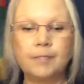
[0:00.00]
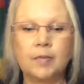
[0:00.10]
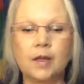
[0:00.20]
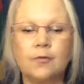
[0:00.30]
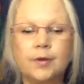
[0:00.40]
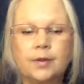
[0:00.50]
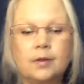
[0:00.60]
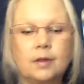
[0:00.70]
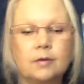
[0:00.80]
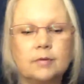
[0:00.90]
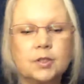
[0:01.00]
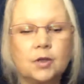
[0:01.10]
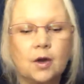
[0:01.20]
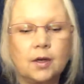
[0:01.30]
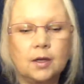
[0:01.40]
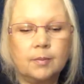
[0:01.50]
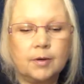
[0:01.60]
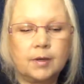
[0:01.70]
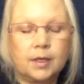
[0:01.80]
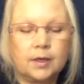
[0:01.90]
everything that I was talking
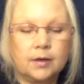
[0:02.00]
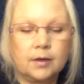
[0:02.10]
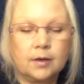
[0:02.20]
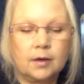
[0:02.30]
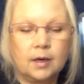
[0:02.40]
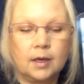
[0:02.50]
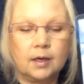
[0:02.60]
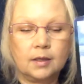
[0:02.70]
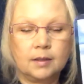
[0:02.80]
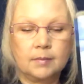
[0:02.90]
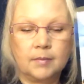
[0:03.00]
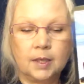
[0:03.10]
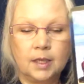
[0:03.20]
about here, um,